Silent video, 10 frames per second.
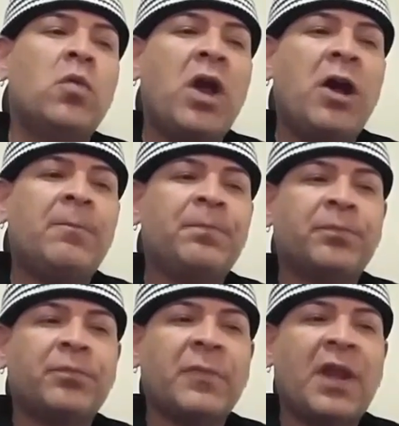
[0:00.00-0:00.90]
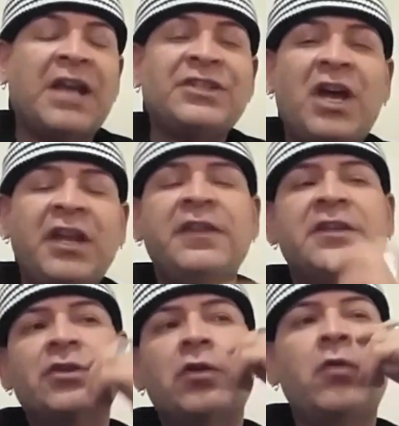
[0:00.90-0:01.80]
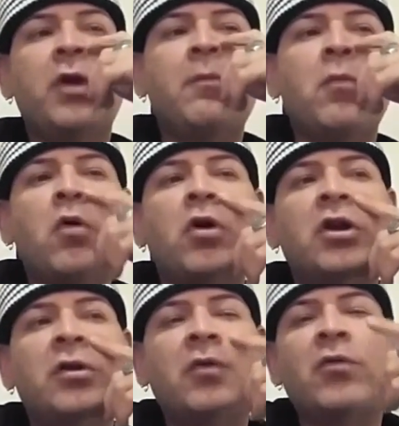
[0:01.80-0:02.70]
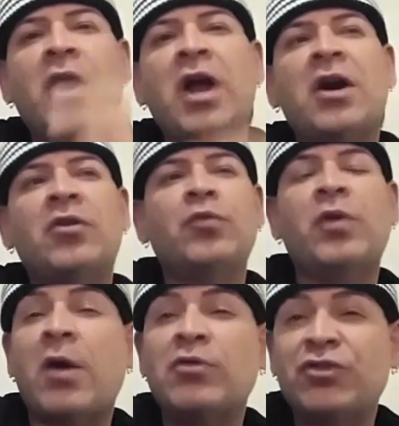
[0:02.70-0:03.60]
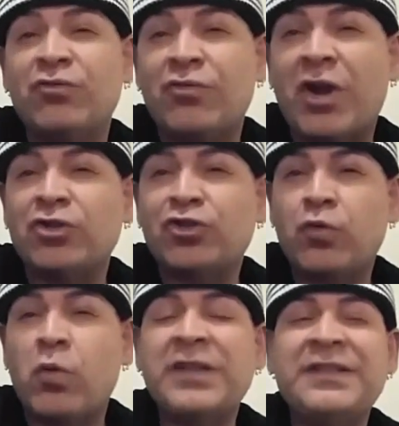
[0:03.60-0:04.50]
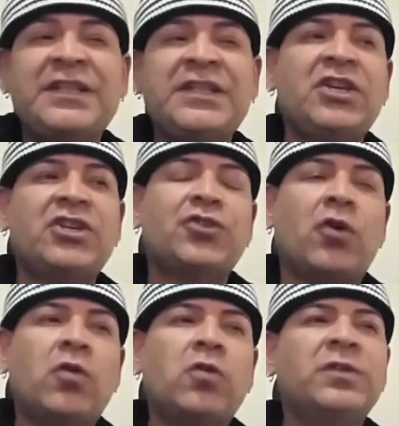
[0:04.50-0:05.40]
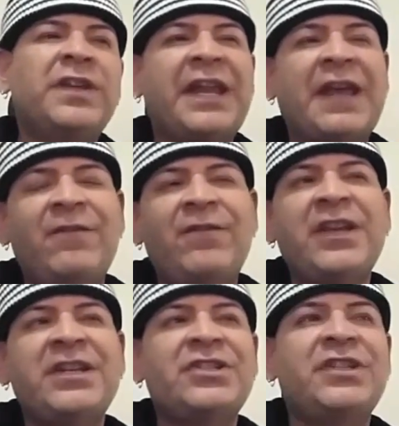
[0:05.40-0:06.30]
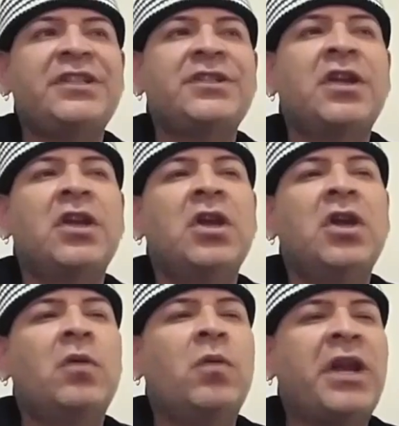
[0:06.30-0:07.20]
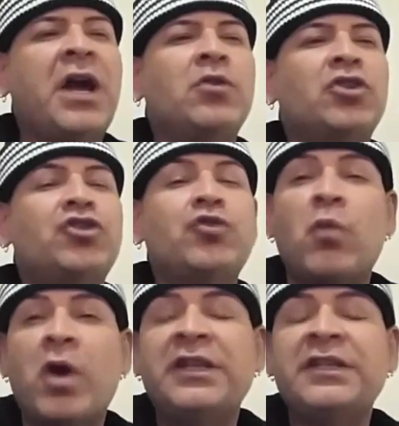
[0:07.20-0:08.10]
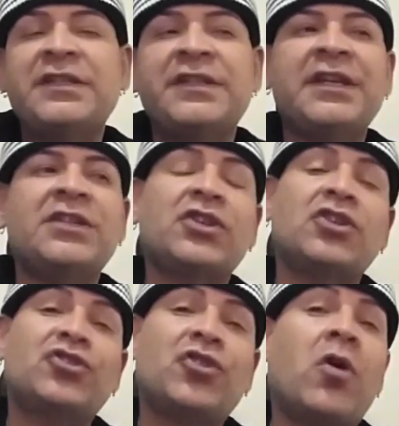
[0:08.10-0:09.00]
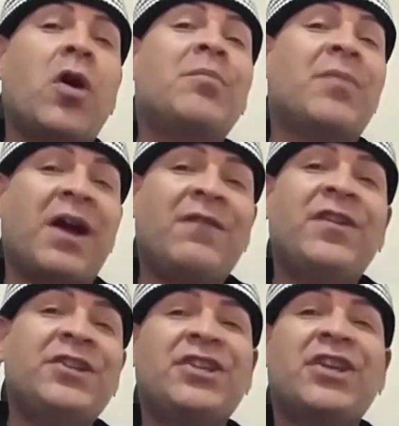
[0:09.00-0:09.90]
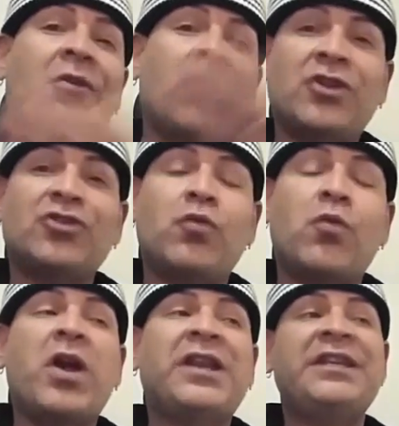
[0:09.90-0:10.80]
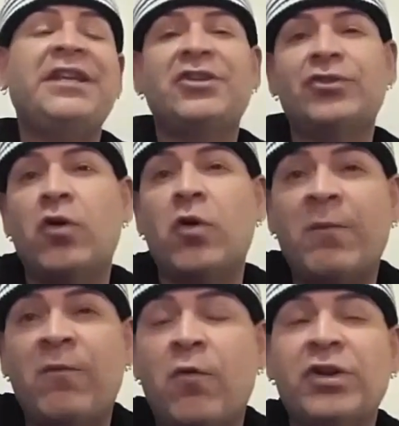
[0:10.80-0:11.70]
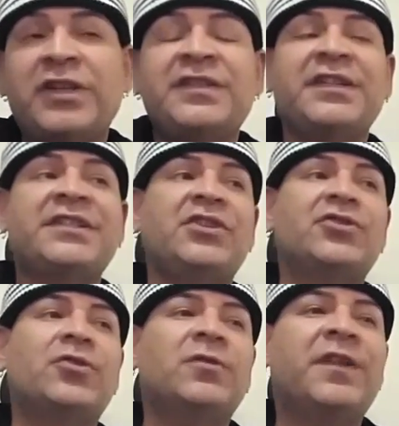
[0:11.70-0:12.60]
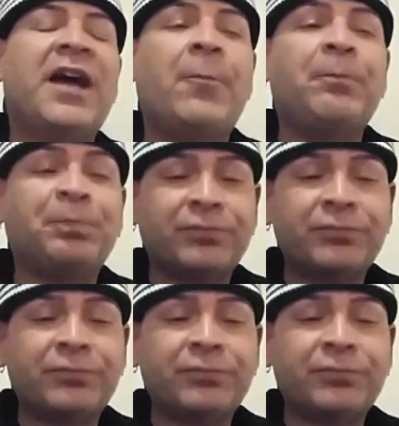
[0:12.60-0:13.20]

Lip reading: Well, I started this grimoire around when I was around 20 years old, and I finished it when I was 26. So I finished it around 20 years ago. I'm 46 years old now.